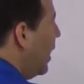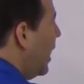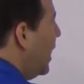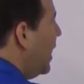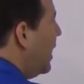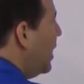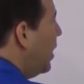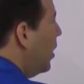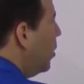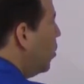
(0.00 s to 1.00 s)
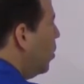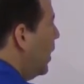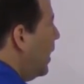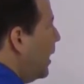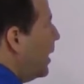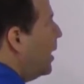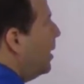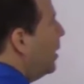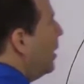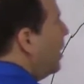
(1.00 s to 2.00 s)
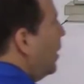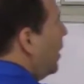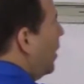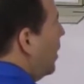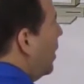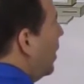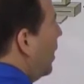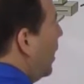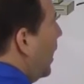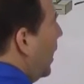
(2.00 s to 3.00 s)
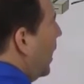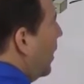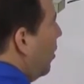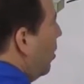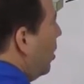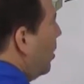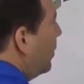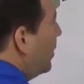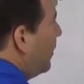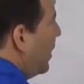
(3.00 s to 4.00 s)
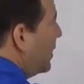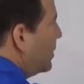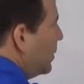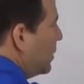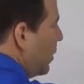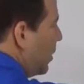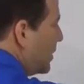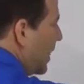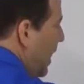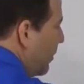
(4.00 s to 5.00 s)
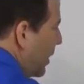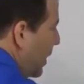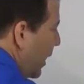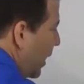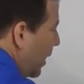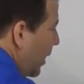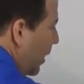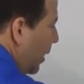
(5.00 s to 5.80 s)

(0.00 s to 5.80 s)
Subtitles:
a ring and all the devices are tapping in